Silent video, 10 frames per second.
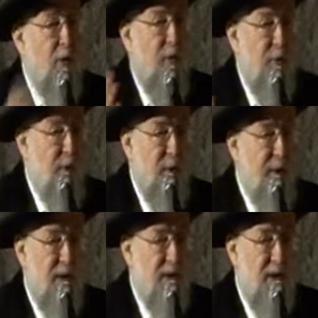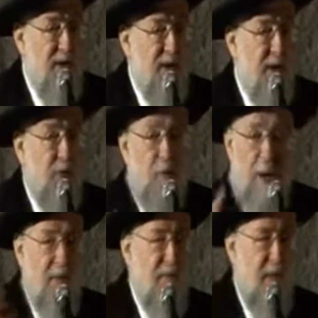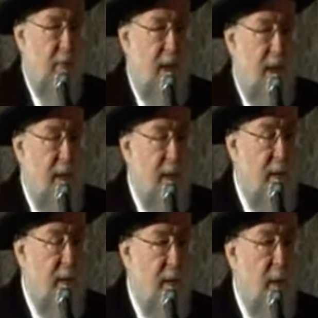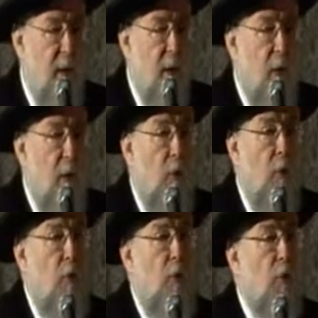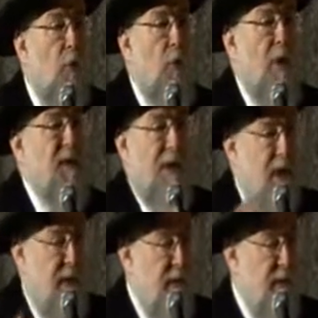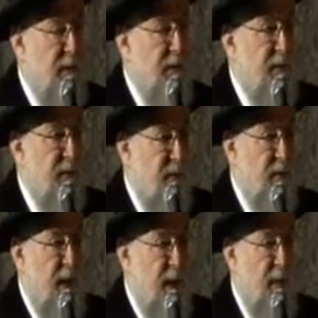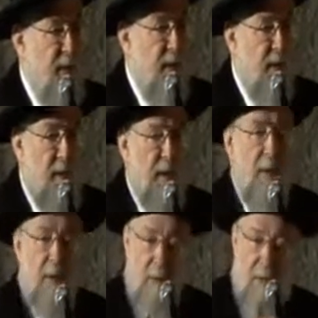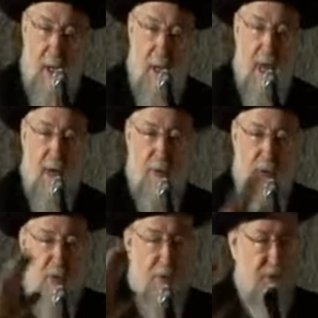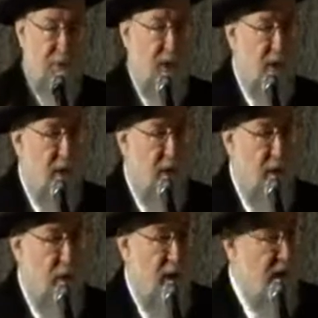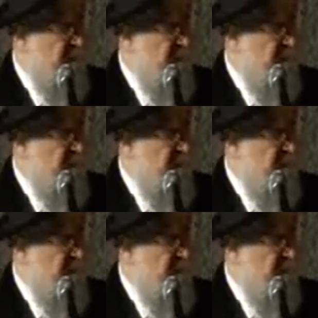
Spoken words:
community, as I said, one family. Who was he, this man? Okay, Janusz Korczak. We